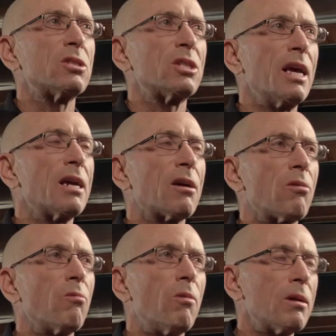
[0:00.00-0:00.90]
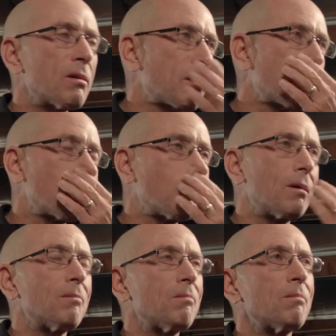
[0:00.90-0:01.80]
Steger, one of the
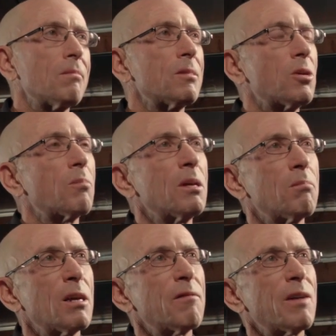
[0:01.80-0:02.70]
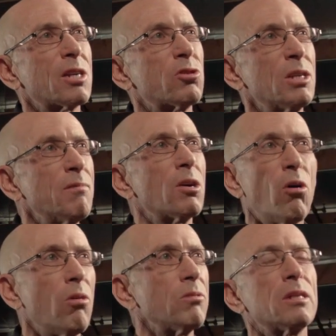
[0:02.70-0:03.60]
um, European manufacturers, even
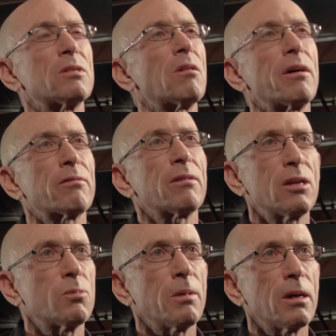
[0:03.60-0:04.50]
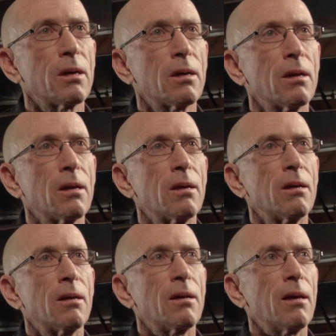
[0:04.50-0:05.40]
called his glider the HP.
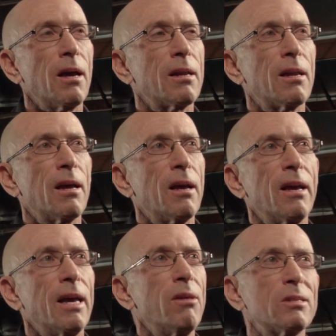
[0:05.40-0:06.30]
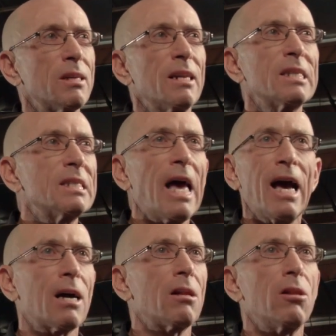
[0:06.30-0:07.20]
And it was an
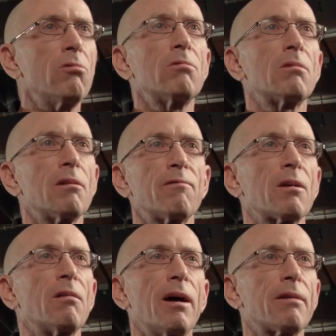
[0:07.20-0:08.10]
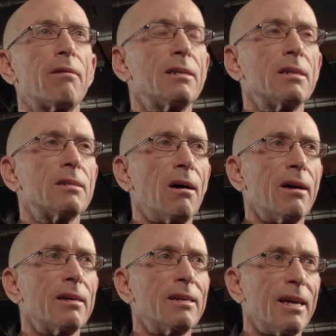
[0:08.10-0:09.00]
exact clone of the glider I
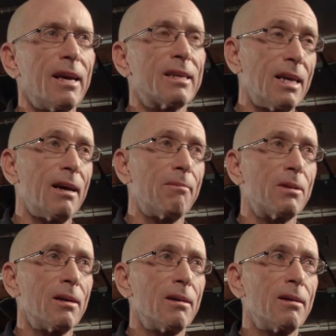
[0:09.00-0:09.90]
designed, except